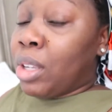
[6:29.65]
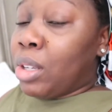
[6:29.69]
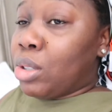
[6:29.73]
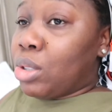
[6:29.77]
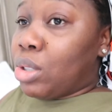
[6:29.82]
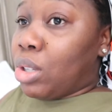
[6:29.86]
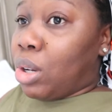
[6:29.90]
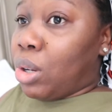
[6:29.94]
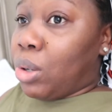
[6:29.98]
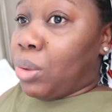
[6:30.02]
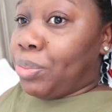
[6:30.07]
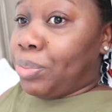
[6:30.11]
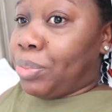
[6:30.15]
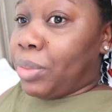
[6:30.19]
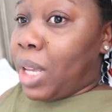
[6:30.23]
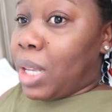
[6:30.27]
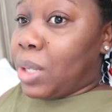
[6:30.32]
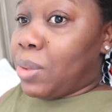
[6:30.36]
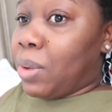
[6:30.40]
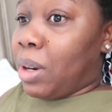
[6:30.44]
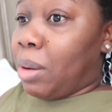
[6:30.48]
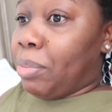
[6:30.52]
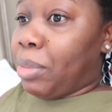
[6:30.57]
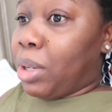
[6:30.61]
So
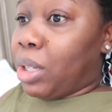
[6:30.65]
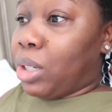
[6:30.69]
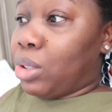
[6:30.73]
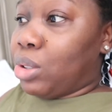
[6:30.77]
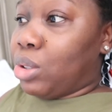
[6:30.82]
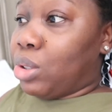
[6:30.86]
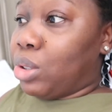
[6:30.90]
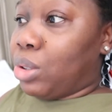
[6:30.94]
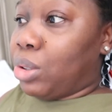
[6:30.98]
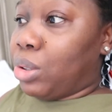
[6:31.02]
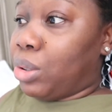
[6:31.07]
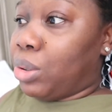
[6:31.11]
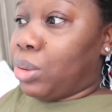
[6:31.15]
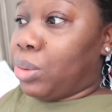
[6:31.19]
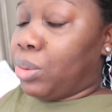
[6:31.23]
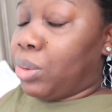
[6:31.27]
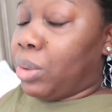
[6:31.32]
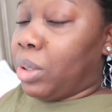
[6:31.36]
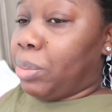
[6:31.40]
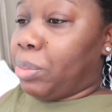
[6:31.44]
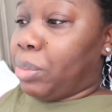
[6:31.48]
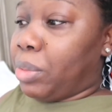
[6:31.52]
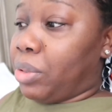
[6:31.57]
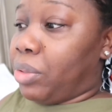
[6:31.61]
that's what I'm gonna do
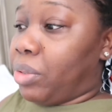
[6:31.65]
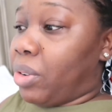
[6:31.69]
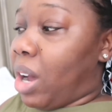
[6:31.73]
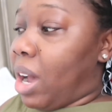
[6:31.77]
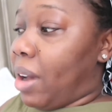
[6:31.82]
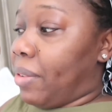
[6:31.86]
before